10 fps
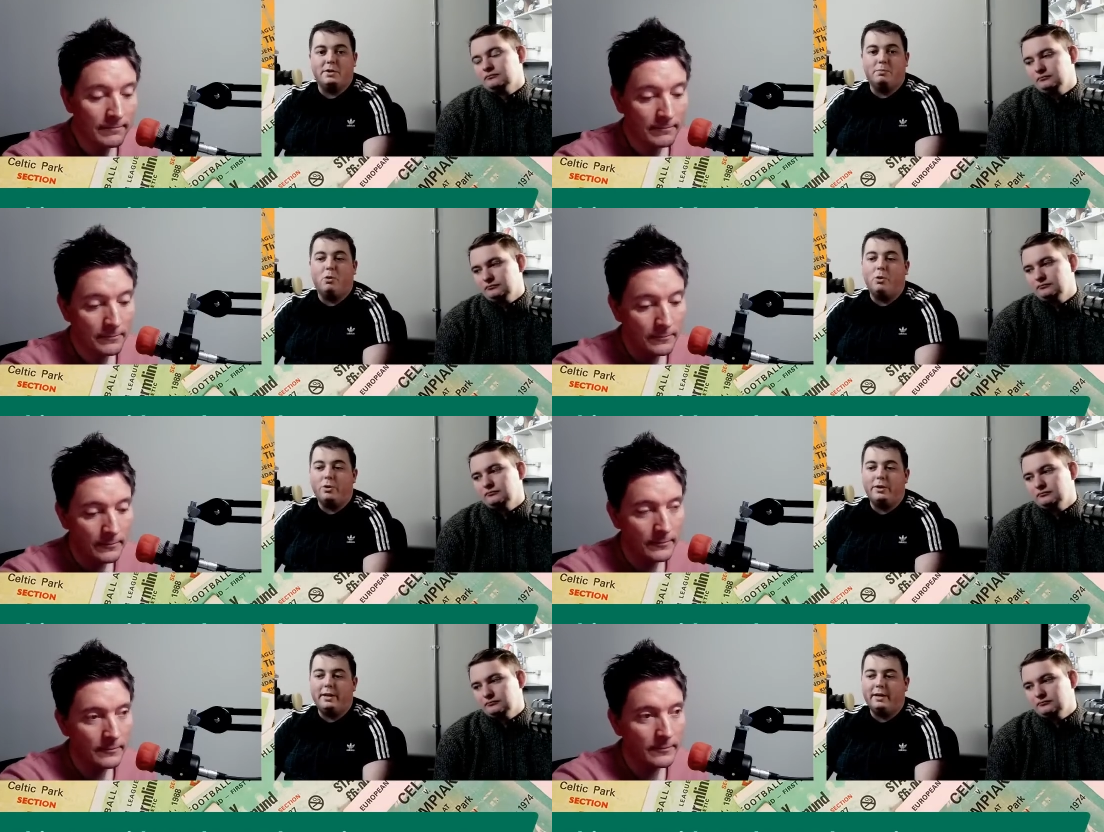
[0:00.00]
Speaker 1: support
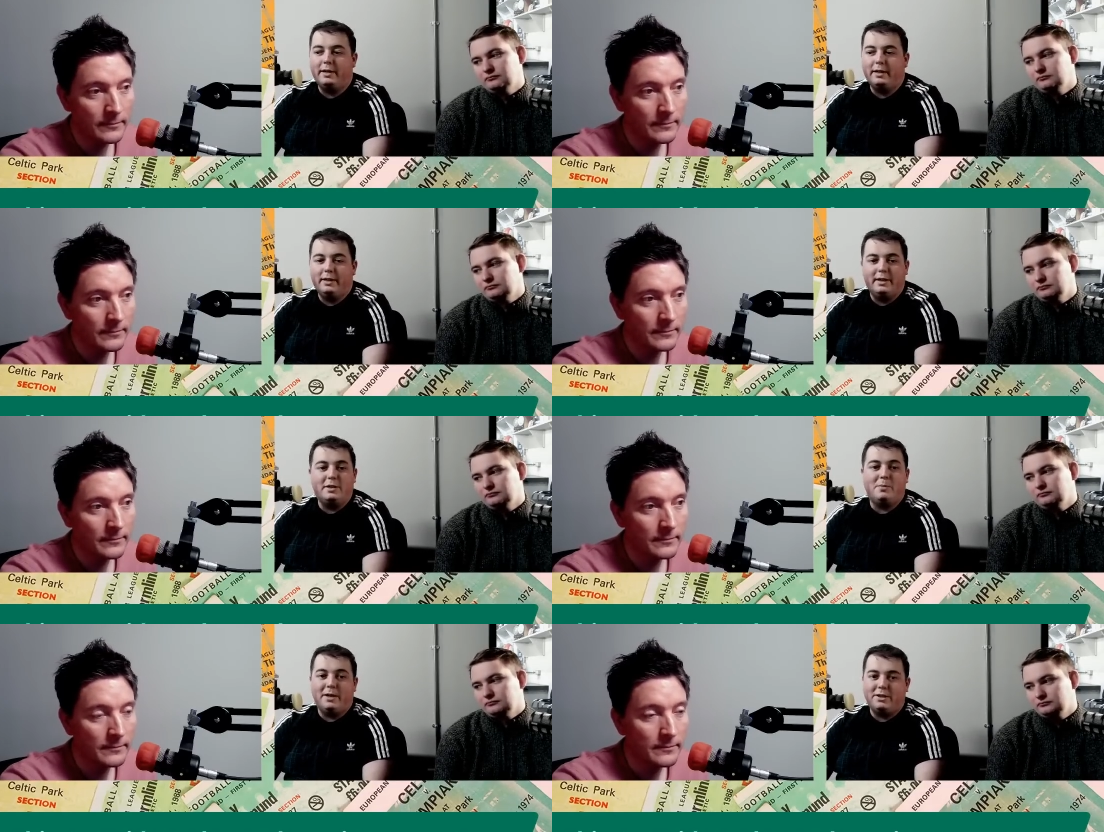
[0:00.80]
on that,
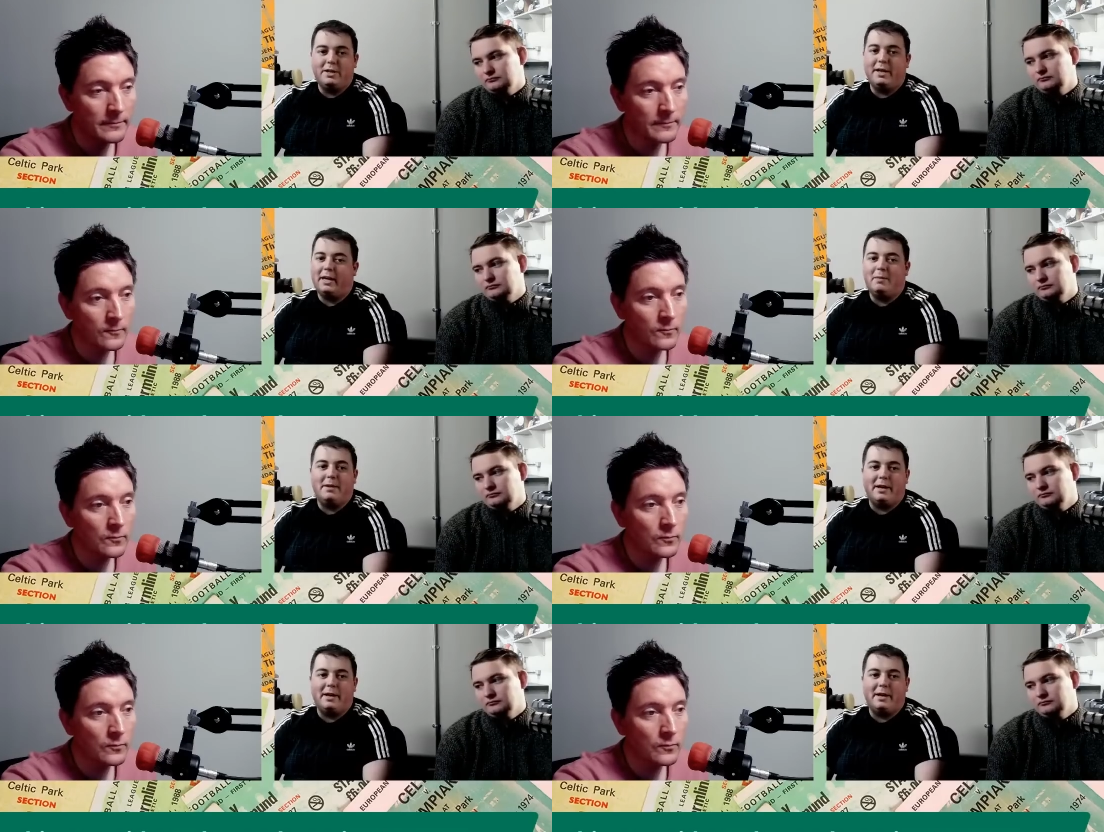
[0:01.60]
especially in a game